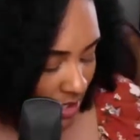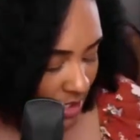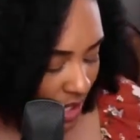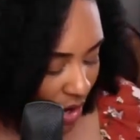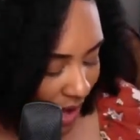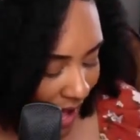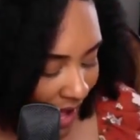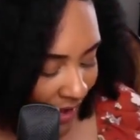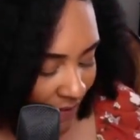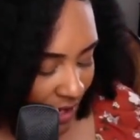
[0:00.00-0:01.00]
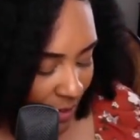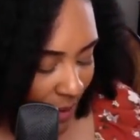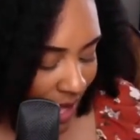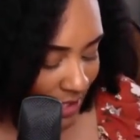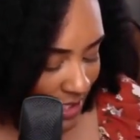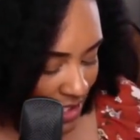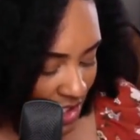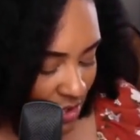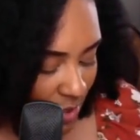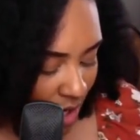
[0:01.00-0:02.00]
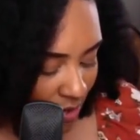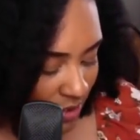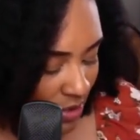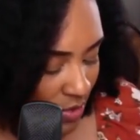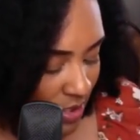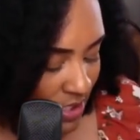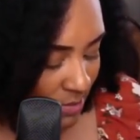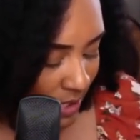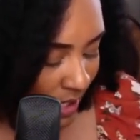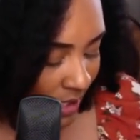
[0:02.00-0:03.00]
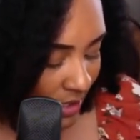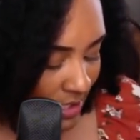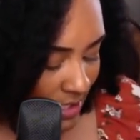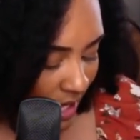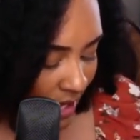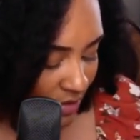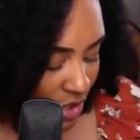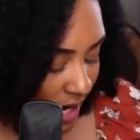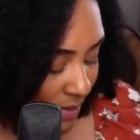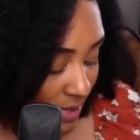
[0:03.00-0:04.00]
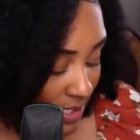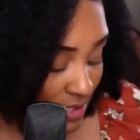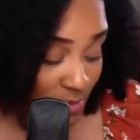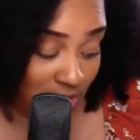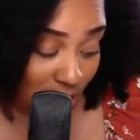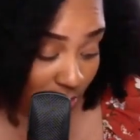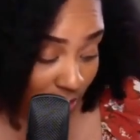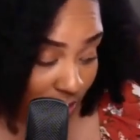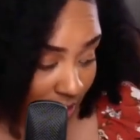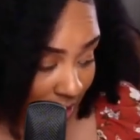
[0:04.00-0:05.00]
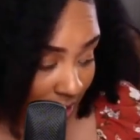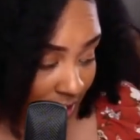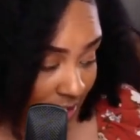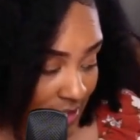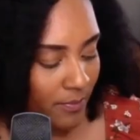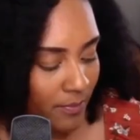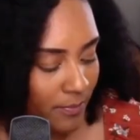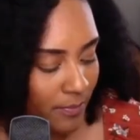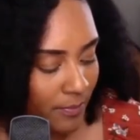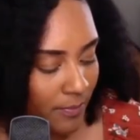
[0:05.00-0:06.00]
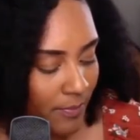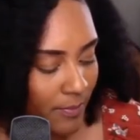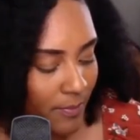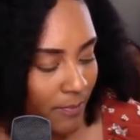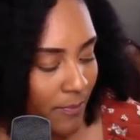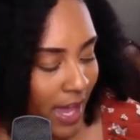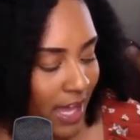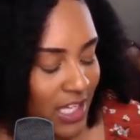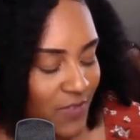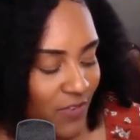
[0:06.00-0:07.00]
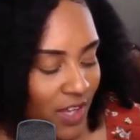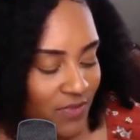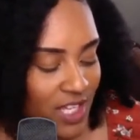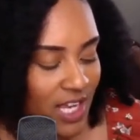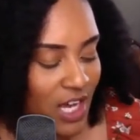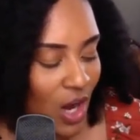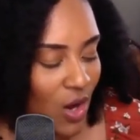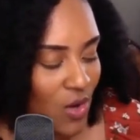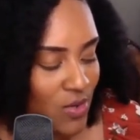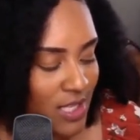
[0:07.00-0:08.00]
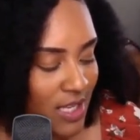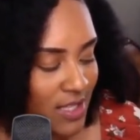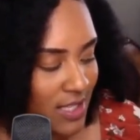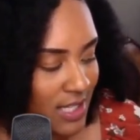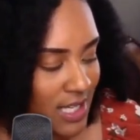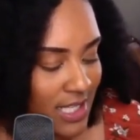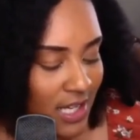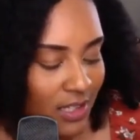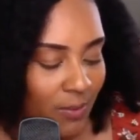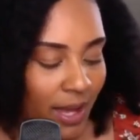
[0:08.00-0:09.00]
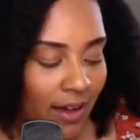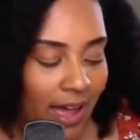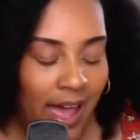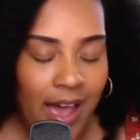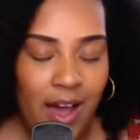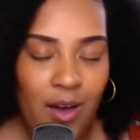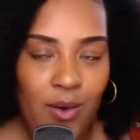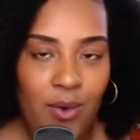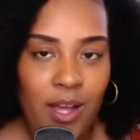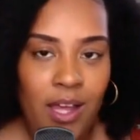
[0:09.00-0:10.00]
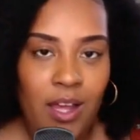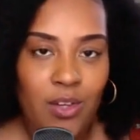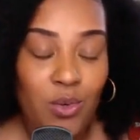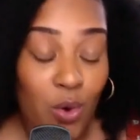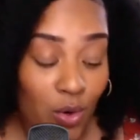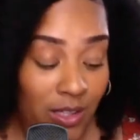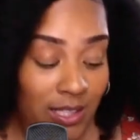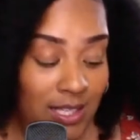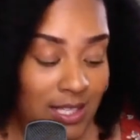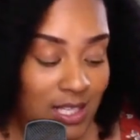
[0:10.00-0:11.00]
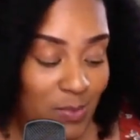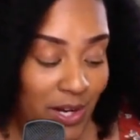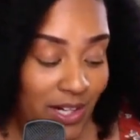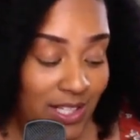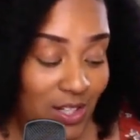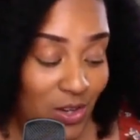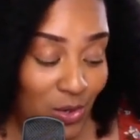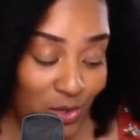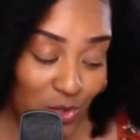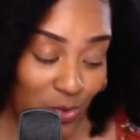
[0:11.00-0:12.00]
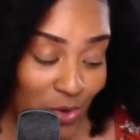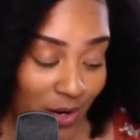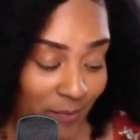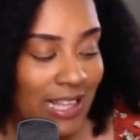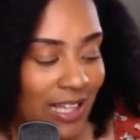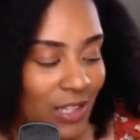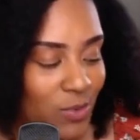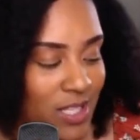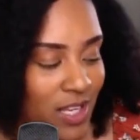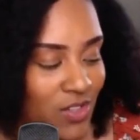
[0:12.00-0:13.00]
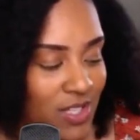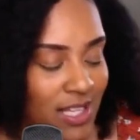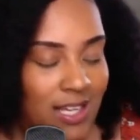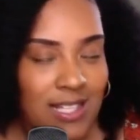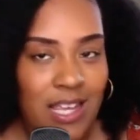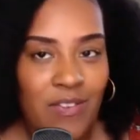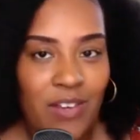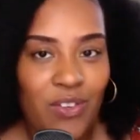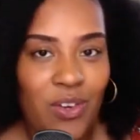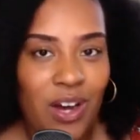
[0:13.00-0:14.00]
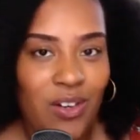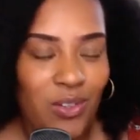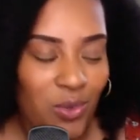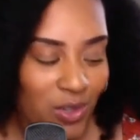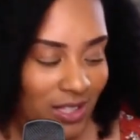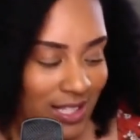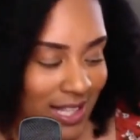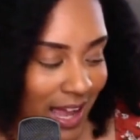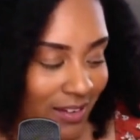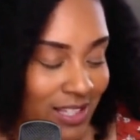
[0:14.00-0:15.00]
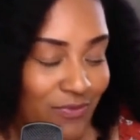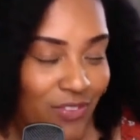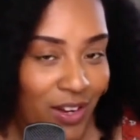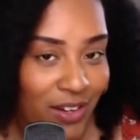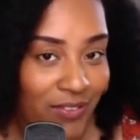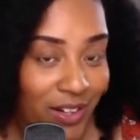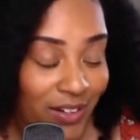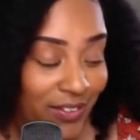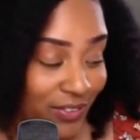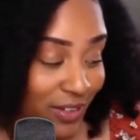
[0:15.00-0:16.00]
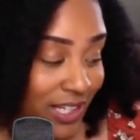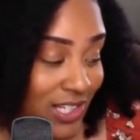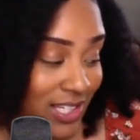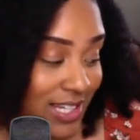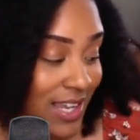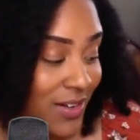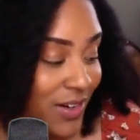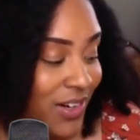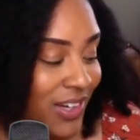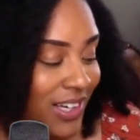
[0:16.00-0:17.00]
So I have here, politicians were only going to ban the slave trade because it was no longer needed. Page 50 goes into detail about how New Orleans experienced a culture war. I thought that was interesting because even if you go to New Orleans now, it's very, very French still.